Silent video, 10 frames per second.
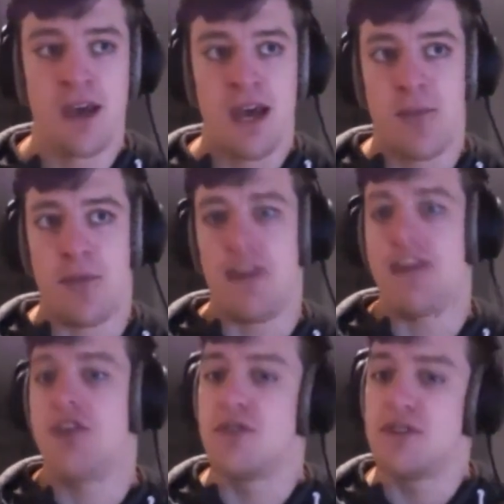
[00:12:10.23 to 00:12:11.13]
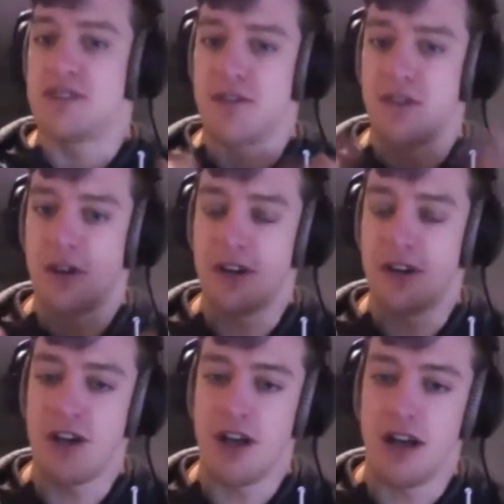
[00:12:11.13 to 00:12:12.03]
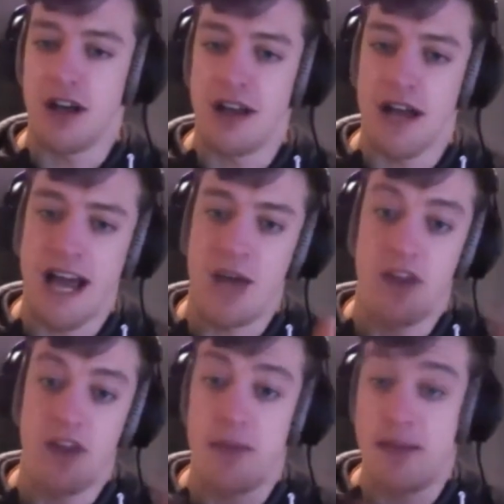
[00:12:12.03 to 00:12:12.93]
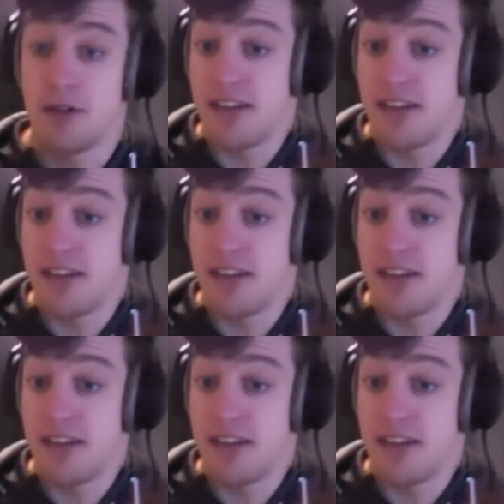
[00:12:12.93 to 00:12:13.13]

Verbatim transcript: But then you sort of look at how other people,